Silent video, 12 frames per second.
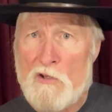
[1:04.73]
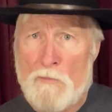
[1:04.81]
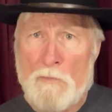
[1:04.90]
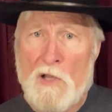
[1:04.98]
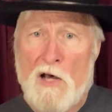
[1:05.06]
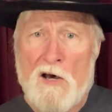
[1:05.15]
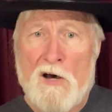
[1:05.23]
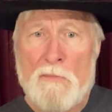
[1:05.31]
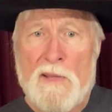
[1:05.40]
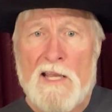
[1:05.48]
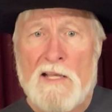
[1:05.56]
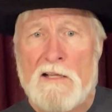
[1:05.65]
the
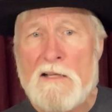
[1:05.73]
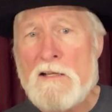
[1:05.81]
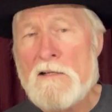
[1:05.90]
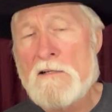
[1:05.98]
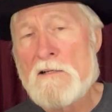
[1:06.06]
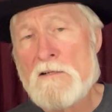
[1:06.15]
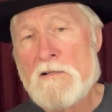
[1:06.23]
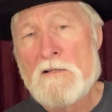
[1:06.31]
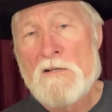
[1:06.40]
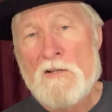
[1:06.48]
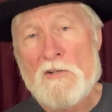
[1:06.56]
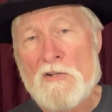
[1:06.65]

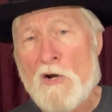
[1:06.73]
plumbing.